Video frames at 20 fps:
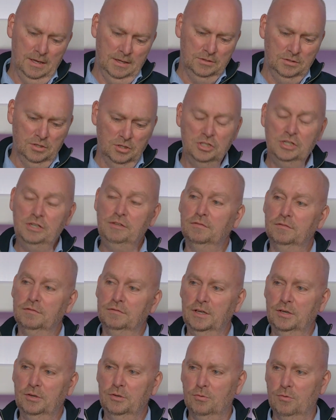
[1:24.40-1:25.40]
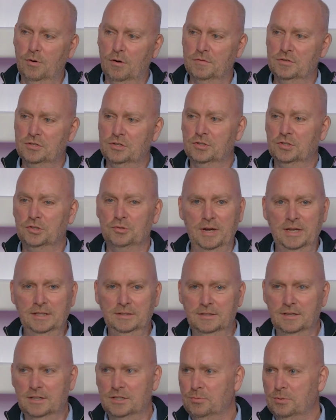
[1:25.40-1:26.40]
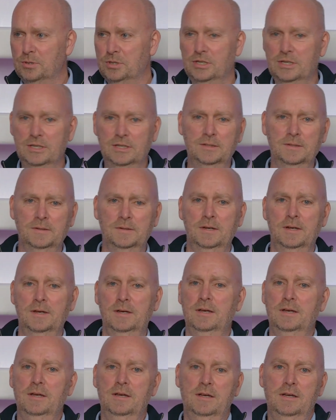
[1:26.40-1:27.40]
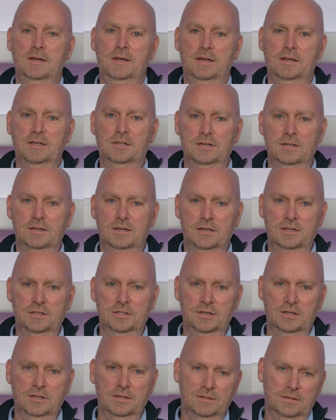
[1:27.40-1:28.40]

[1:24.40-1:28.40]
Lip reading: the Chief Value Officer trend, as we see it, is a